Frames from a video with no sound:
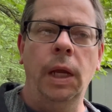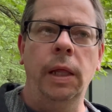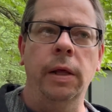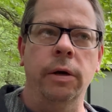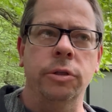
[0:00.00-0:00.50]

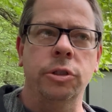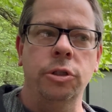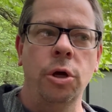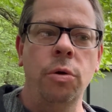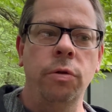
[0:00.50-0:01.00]
there's
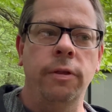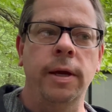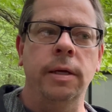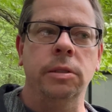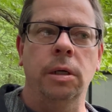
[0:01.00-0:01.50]
2
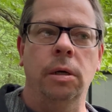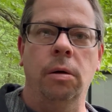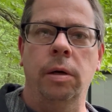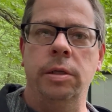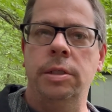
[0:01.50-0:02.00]
things that are
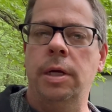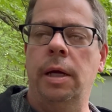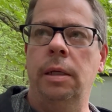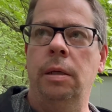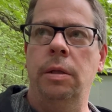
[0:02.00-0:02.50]
going to
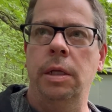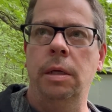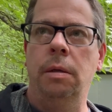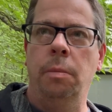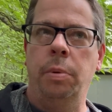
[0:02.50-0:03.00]
shut the
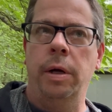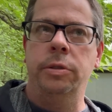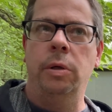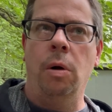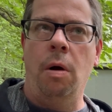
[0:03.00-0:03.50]

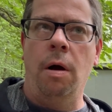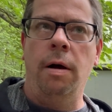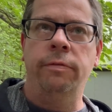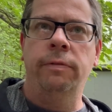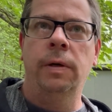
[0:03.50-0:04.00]
compressor
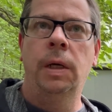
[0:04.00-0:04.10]
off